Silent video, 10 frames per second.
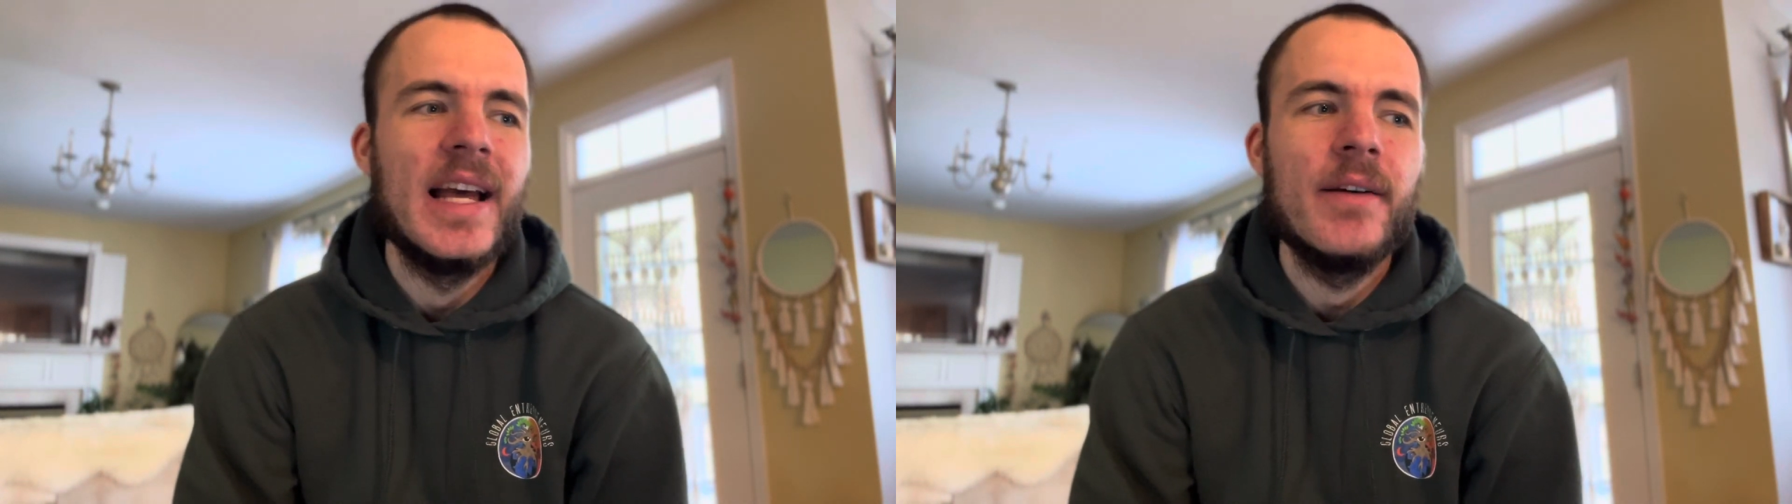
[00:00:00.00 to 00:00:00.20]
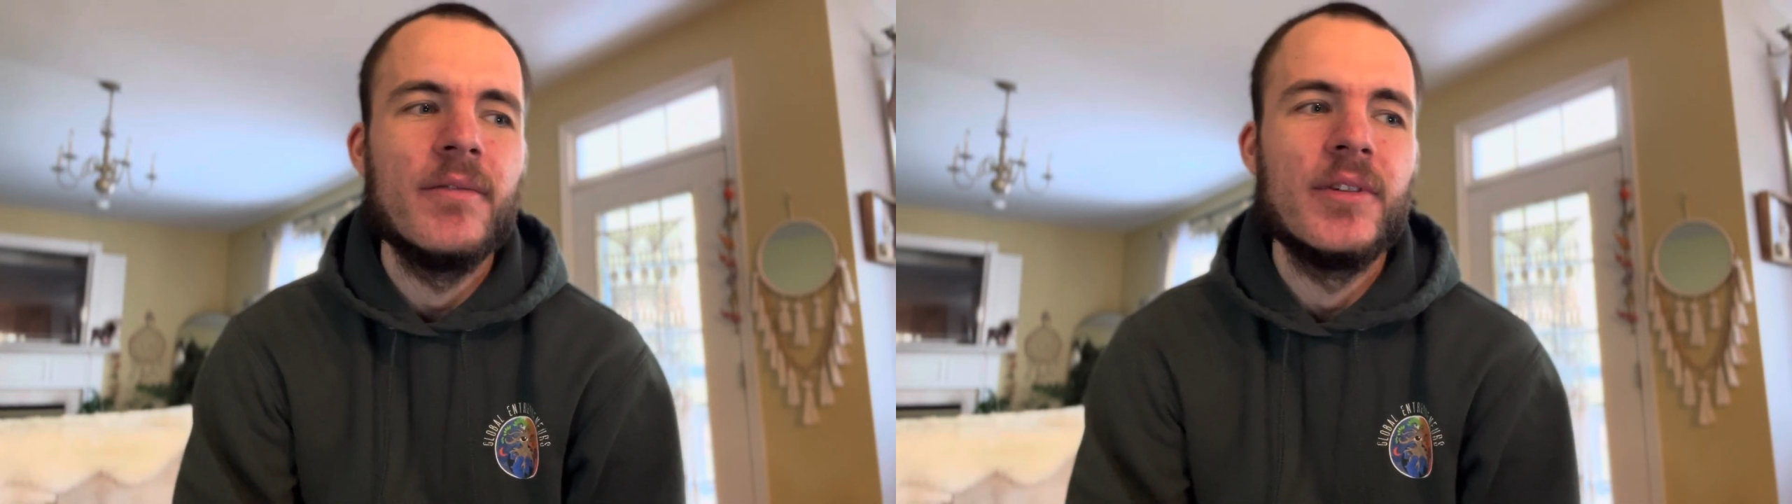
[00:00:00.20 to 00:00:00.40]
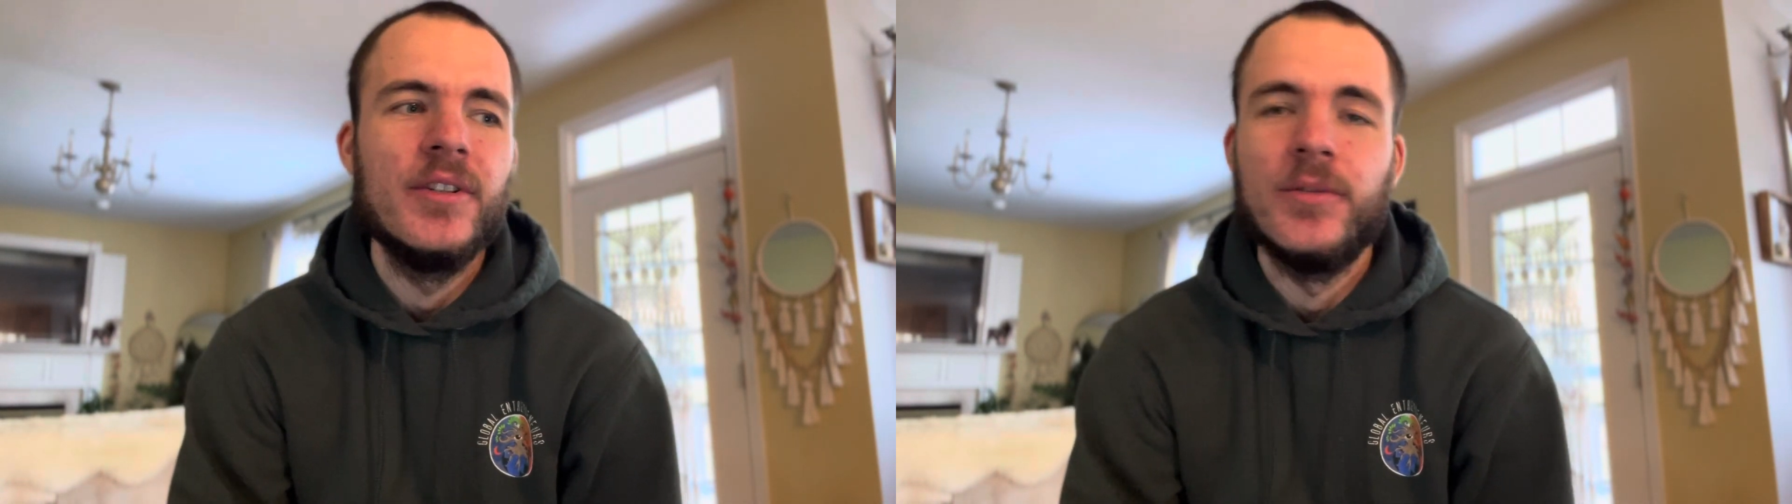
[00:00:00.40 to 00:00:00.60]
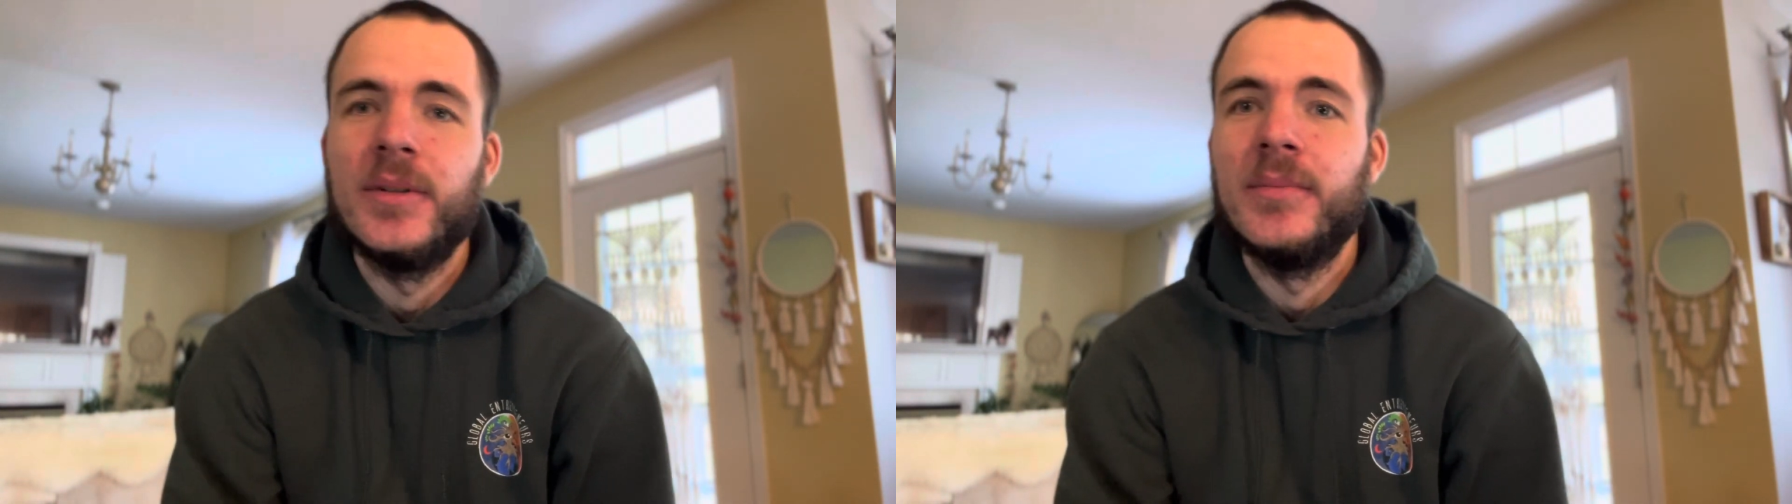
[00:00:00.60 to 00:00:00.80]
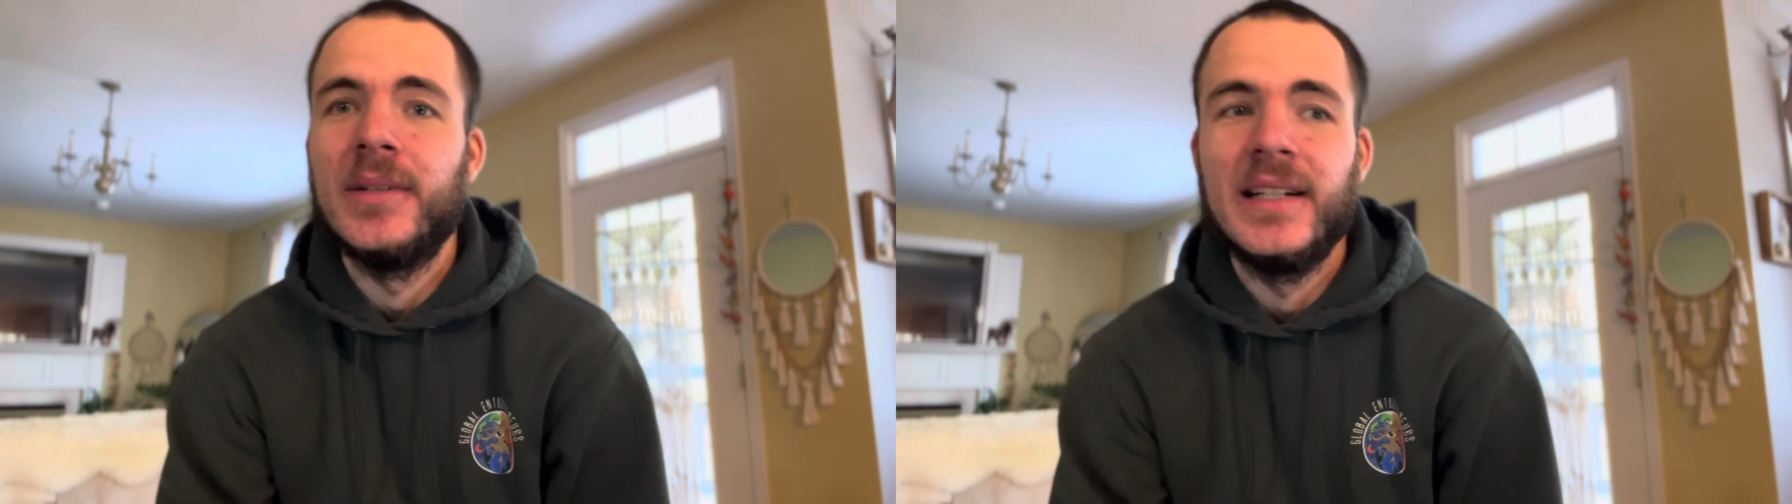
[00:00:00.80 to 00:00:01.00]
every
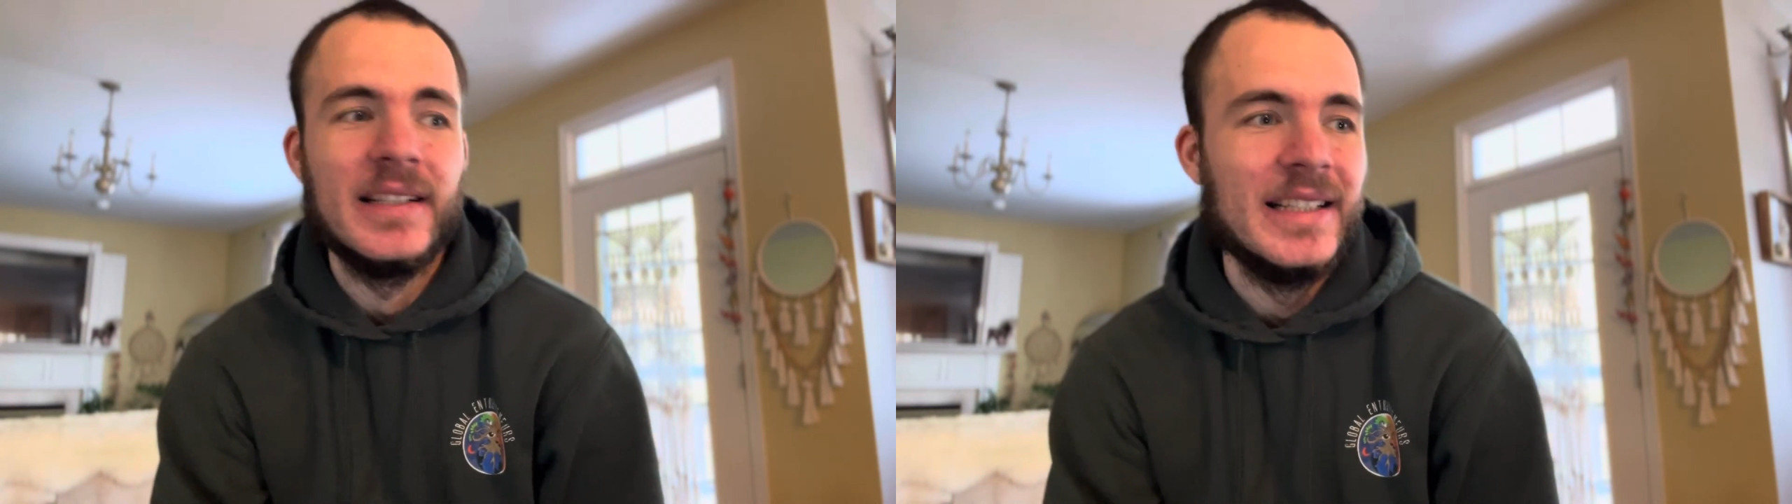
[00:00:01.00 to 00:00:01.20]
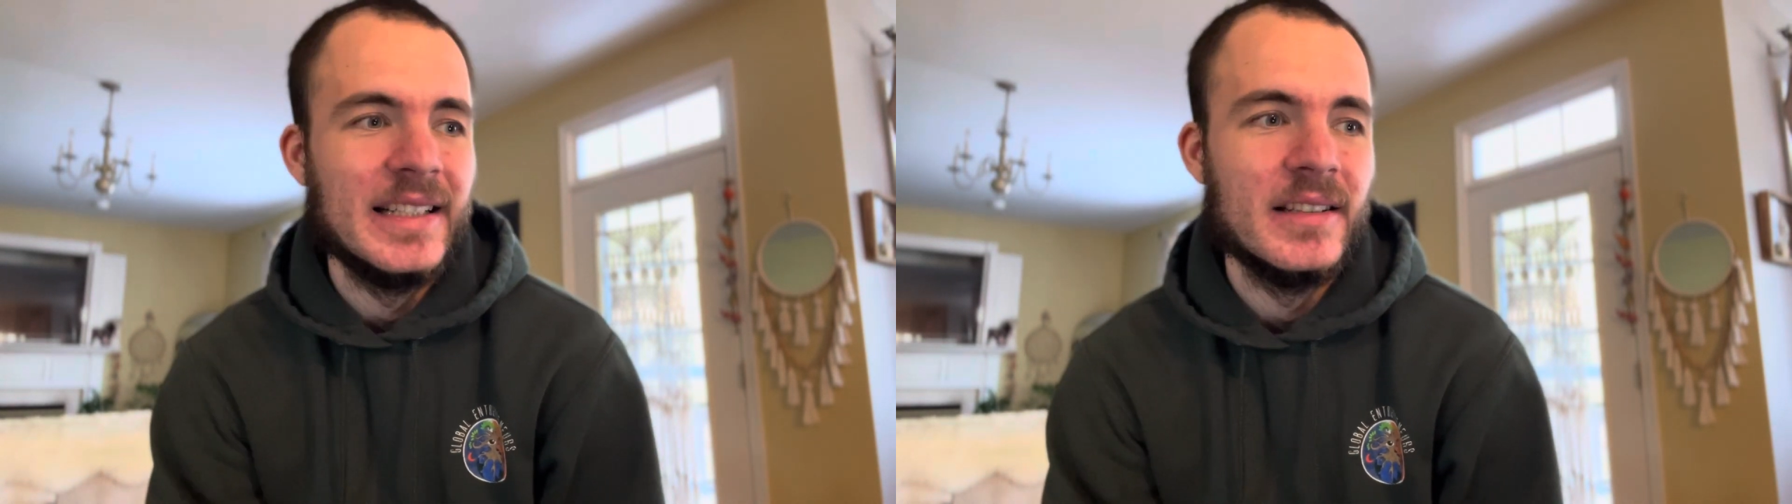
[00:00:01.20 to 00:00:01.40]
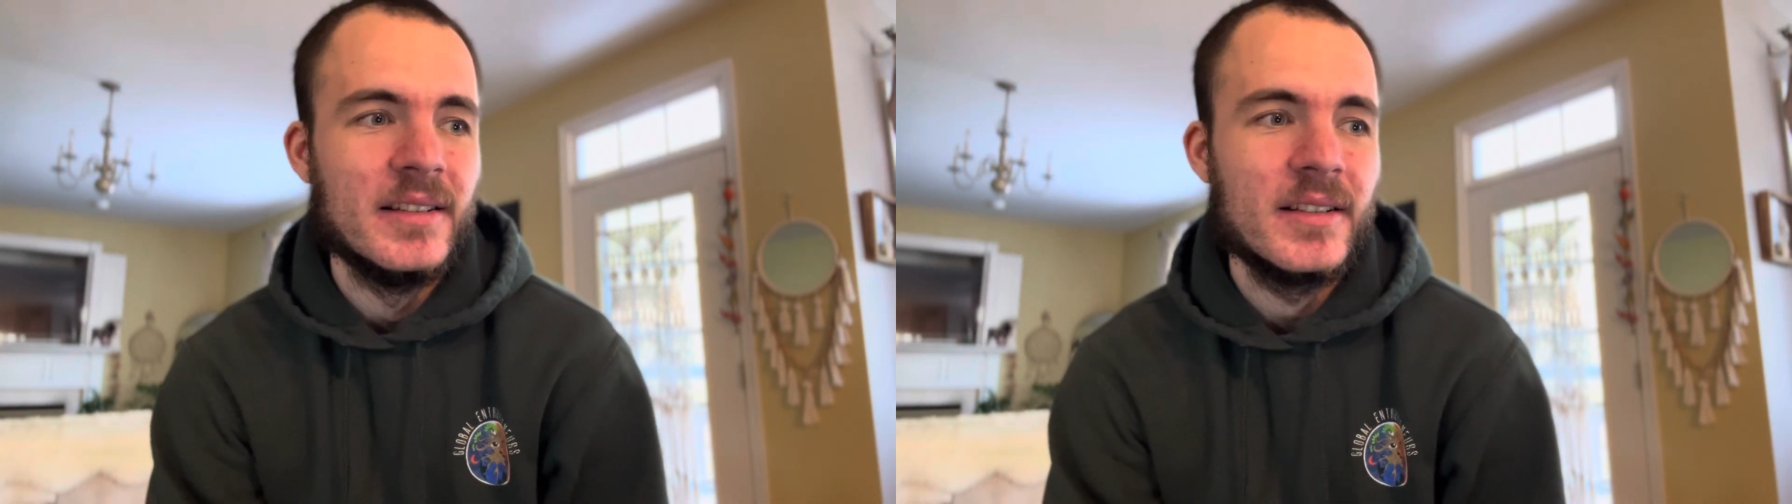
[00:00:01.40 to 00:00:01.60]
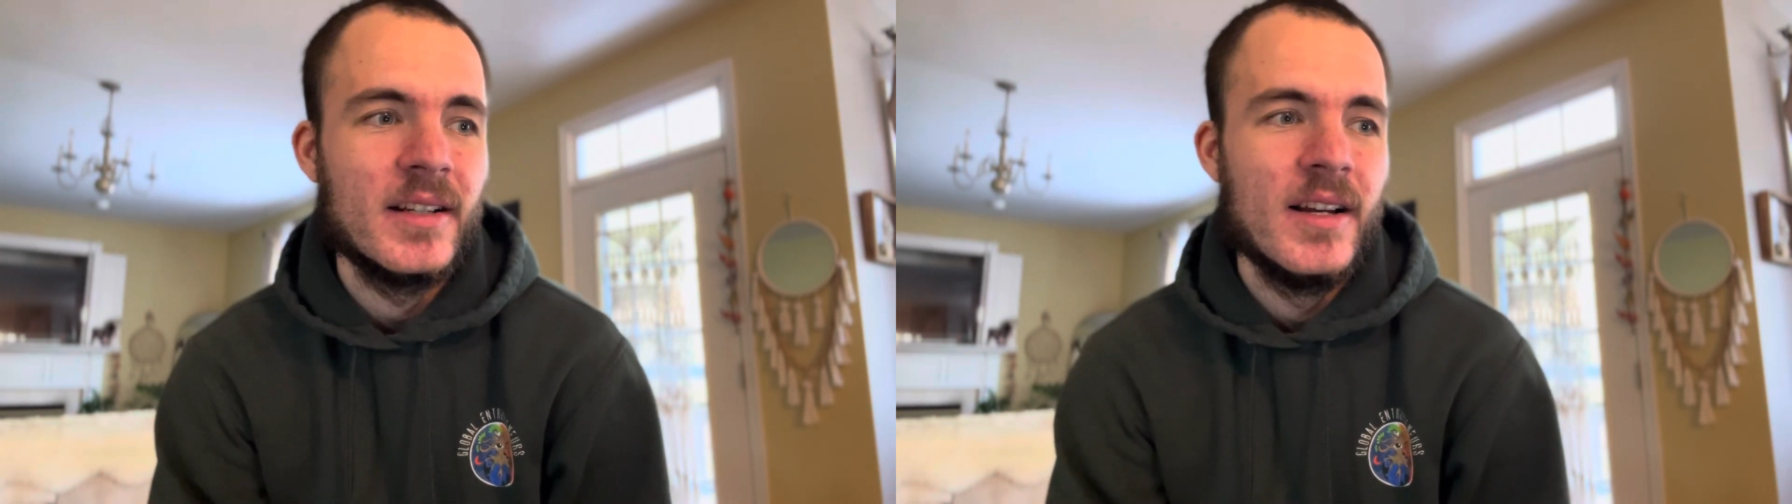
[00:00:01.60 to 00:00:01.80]
human being needs.